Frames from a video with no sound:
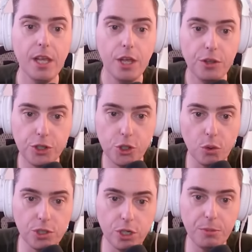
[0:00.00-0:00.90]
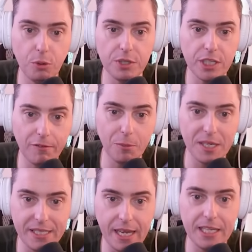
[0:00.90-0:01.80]
The short term US government
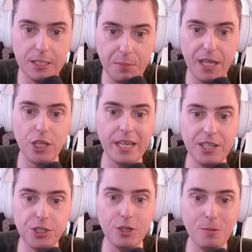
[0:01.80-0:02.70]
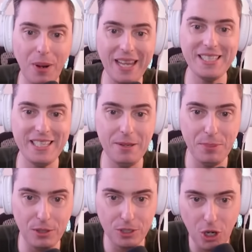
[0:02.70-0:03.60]
debt is being issued by T
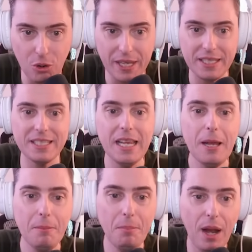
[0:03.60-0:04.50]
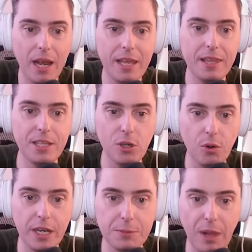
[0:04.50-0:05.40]
bill tokens by the
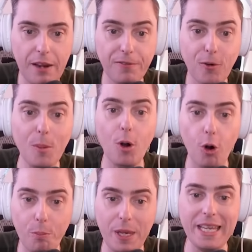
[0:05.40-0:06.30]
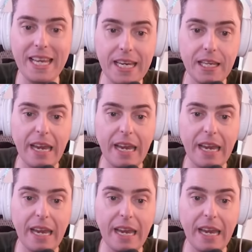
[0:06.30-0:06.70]
tokenized platform OpenEden.